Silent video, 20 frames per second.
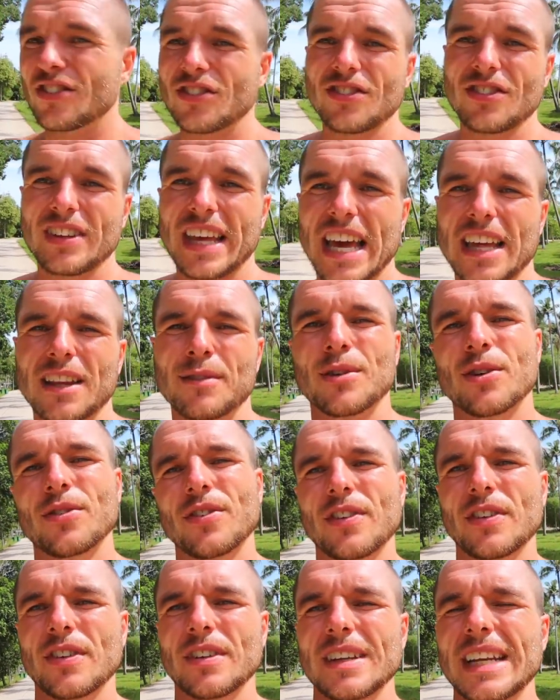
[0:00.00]
just scare them
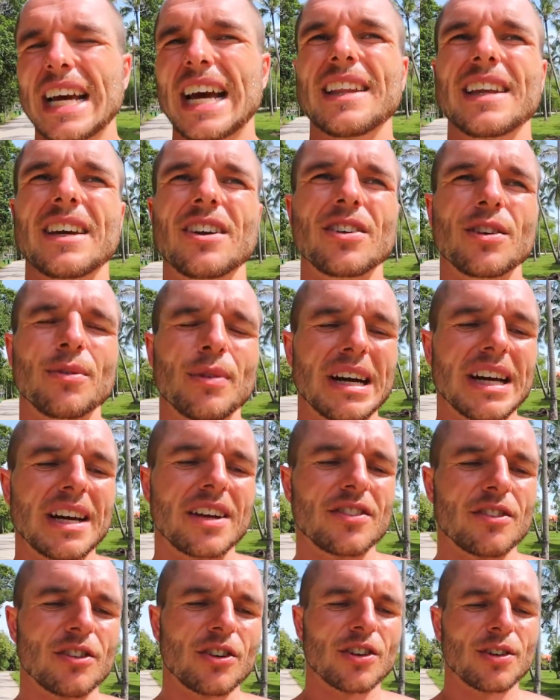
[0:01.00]
off. And now they've gone away
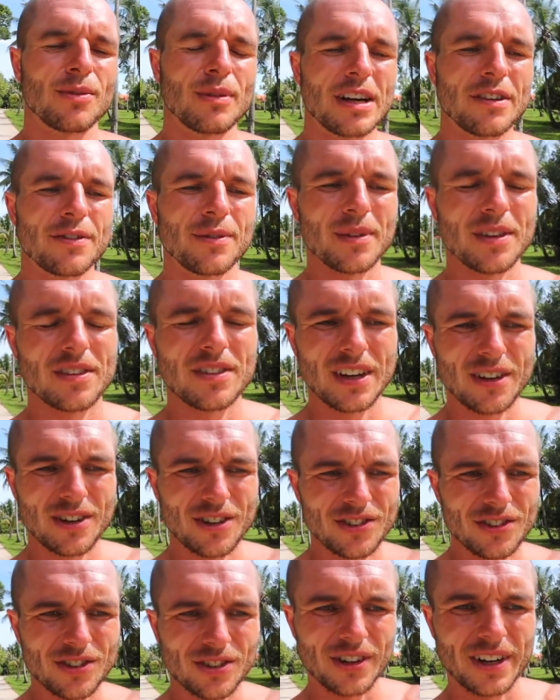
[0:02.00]
because I've gone away from the
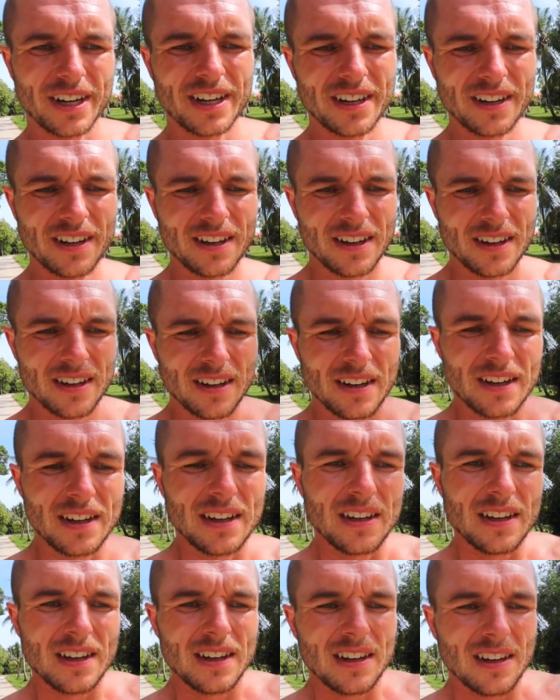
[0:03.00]
territory.
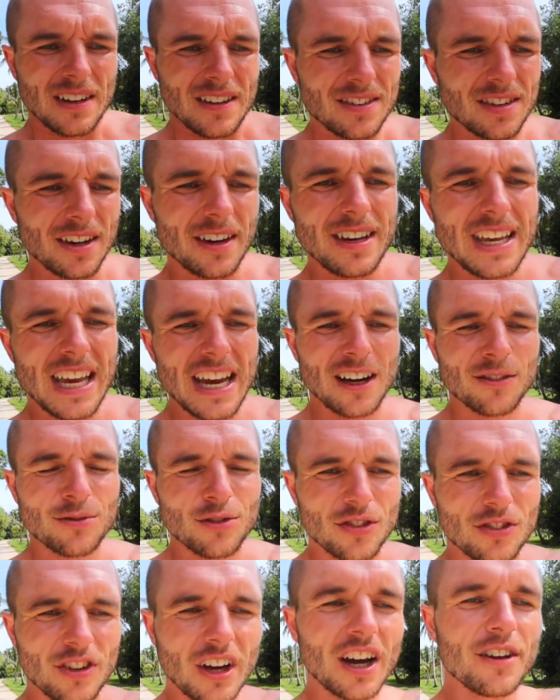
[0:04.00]
So yeah, I'm
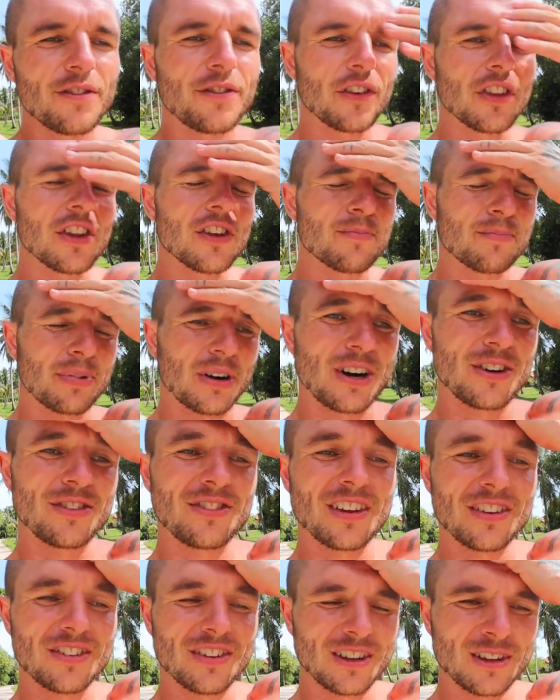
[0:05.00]
just going through this
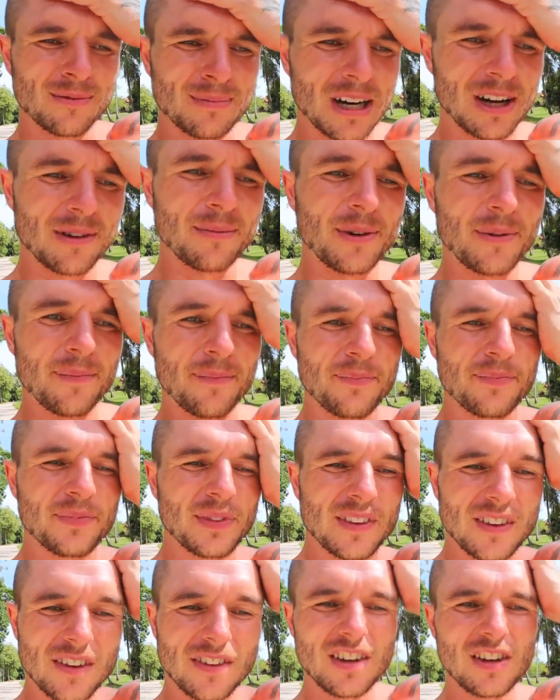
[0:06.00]
process at the moment.
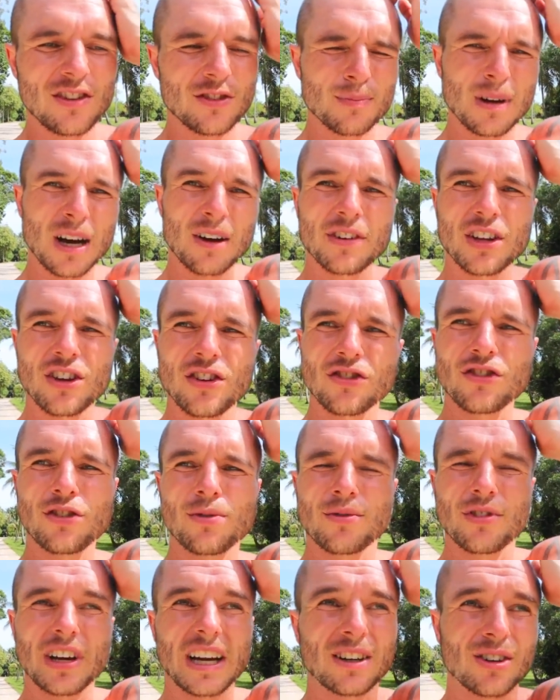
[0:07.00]
Since my other
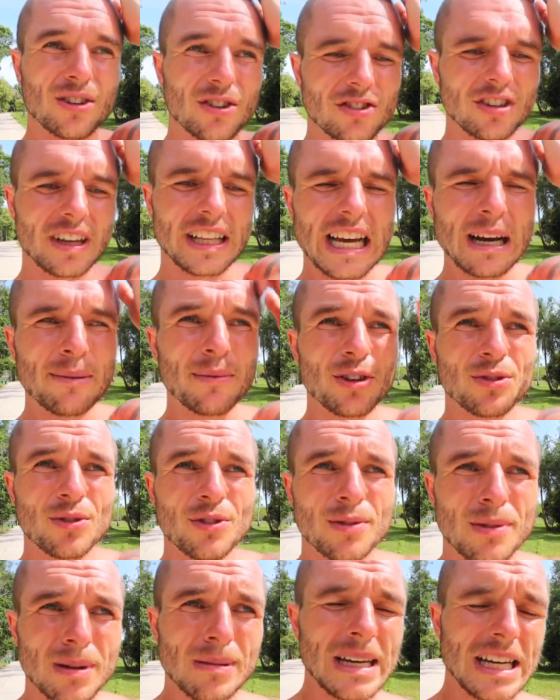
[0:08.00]
YouTube channel got shut down, which
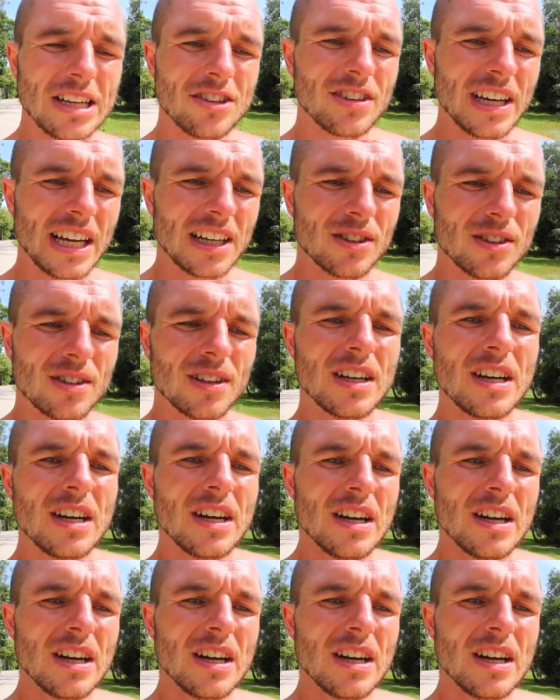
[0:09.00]
was my main channel,